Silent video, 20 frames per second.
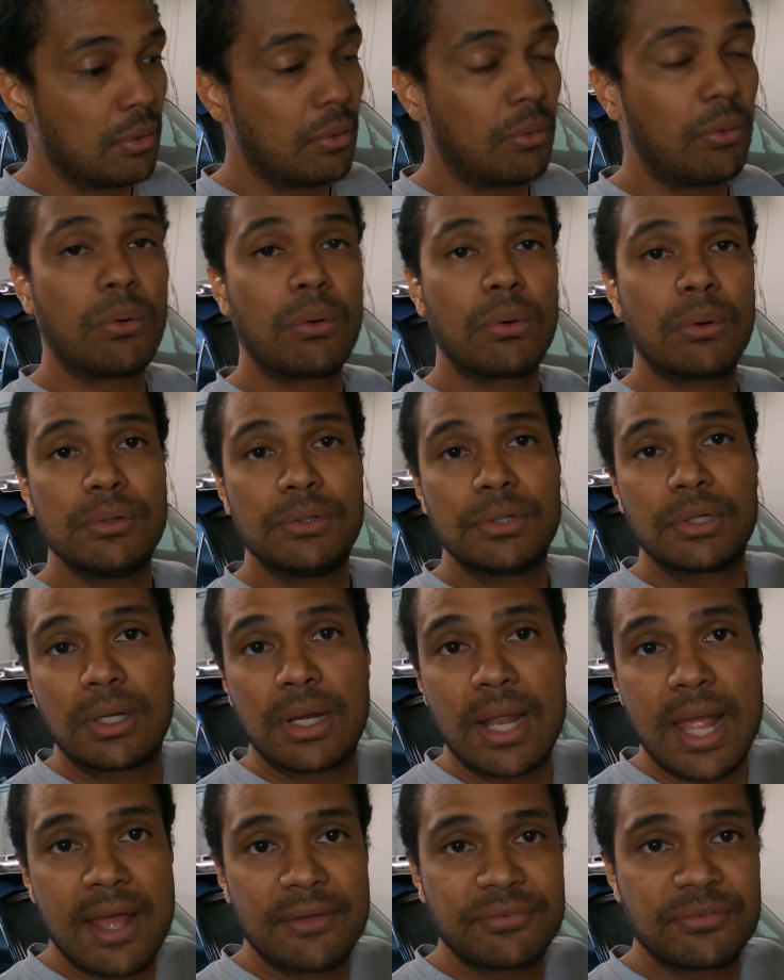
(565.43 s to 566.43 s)
or you're
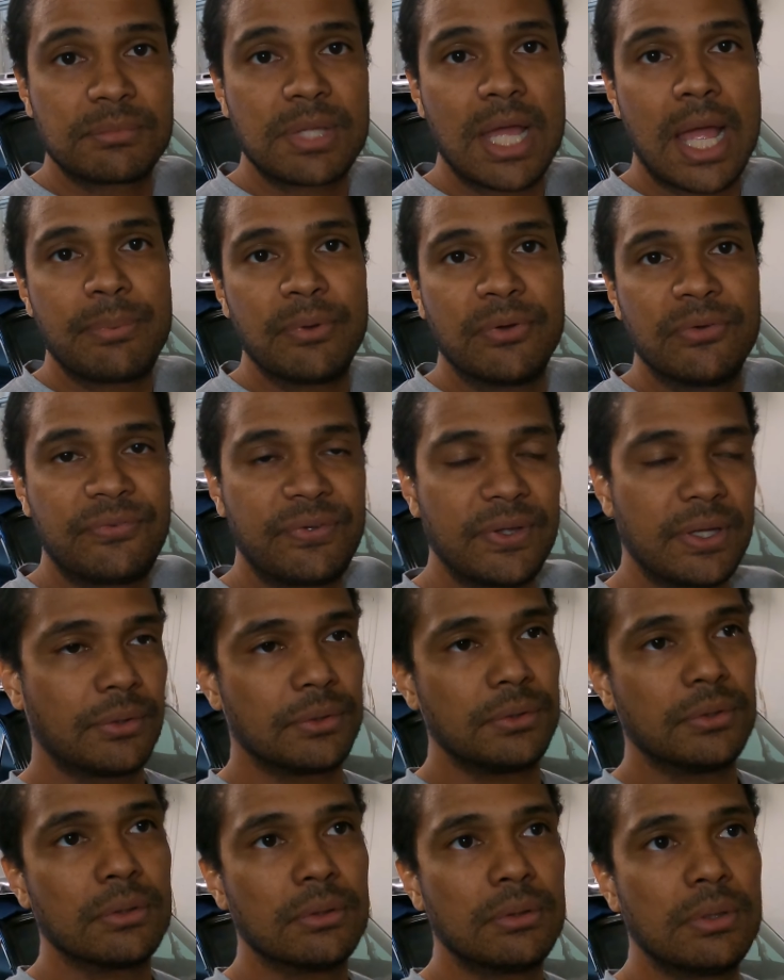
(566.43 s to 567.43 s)
gonna have some type of
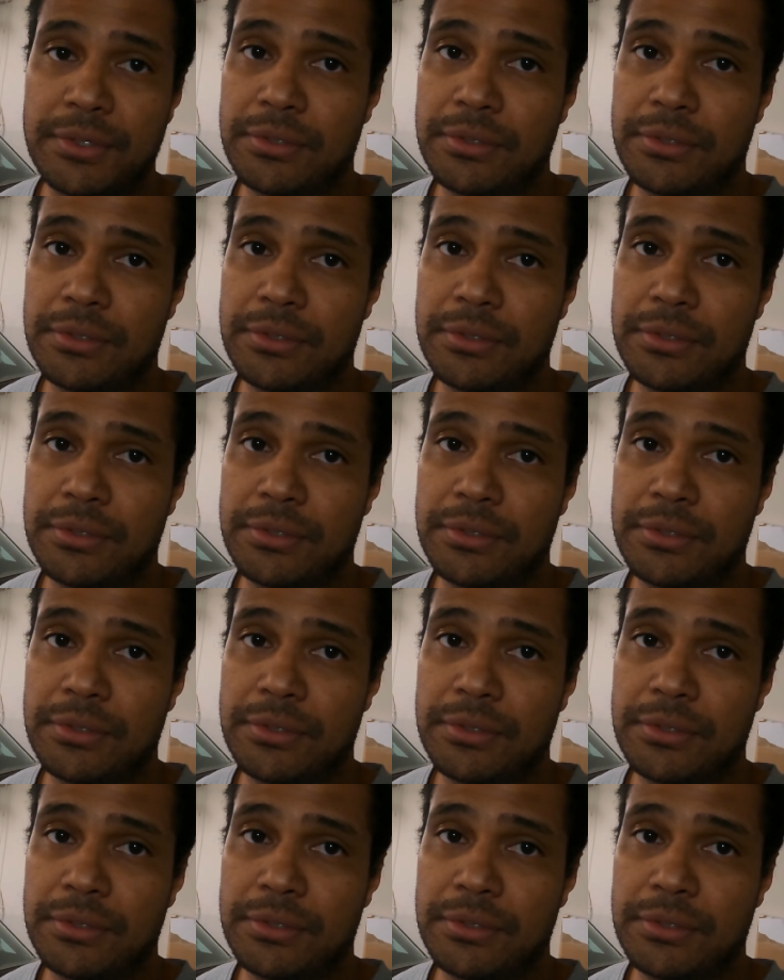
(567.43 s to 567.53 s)
failure.